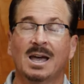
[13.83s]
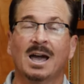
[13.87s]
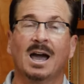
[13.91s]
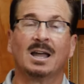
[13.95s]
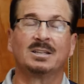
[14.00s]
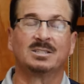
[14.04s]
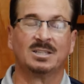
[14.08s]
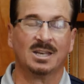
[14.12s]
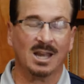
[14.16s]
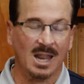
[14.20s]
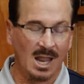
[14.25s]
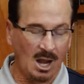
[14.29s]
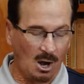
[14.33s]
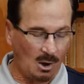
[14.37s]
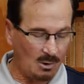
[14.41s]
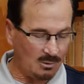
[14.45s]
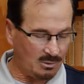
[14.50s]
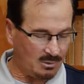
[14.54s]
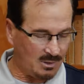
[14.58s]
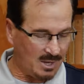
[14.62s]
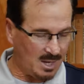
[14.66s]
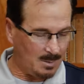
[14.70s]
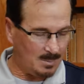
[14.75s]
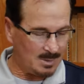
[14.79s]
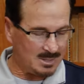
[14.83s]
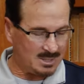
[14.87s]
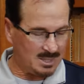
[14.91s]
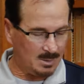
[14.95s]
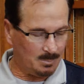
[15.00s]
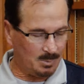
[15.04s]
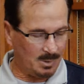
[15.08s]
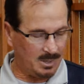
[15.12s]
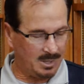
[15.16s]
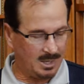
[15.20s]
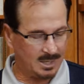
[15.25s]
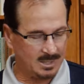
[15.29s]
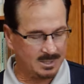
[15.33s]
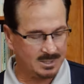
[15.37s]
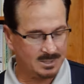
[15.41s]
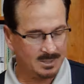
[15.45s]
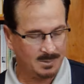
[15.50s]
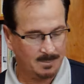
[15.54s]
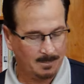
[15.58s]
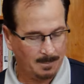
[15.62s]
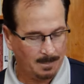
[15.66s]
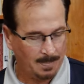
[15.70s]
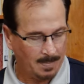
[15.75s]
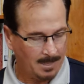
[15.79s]
Uh, today, our theme is simply
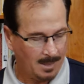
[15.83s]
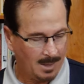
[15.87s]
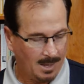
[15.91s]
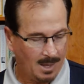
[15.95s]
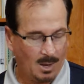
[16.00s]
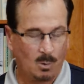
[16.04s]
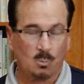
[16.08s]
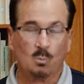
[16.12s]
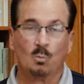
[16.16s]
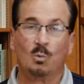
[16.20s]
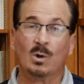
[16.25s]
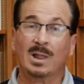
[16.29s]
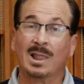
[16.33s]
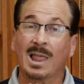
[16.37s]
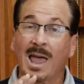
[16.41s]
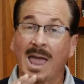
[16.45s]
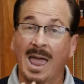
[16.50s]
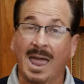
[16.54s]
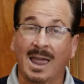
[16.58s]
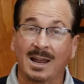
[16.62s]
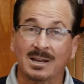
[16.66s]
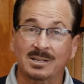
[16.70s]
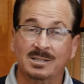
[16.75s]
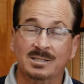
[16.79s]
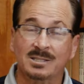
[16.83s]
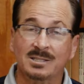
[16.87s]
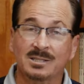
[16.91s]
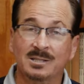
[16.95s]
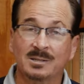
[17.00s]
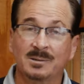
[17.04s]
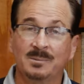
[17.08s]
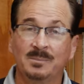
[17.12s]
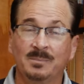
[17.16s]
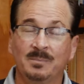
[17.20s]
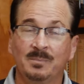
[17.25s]
this relax